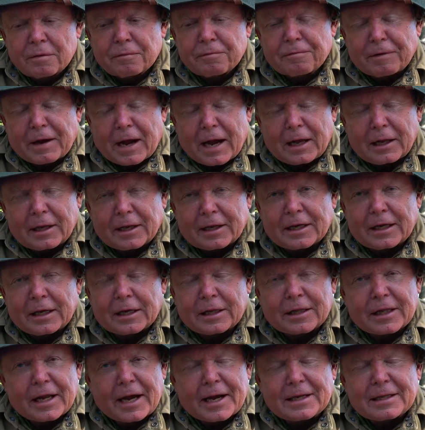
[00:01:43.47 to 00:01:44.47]
Finally,
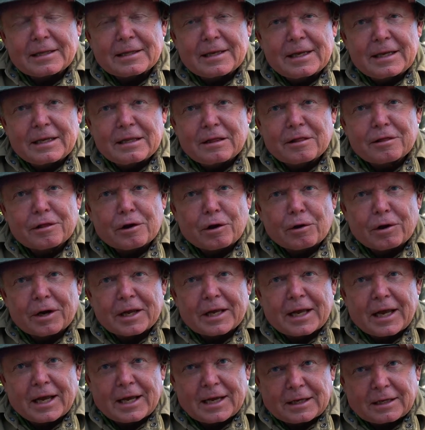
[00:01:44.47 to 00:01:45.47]
in
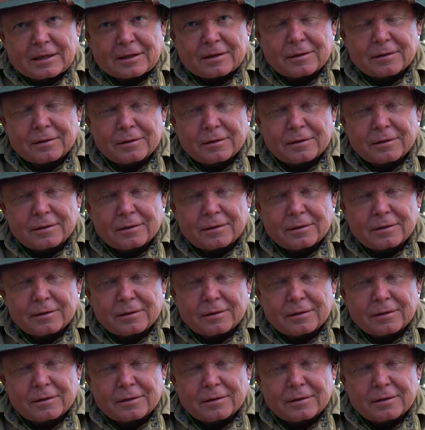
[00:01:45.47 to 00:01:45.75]
1938,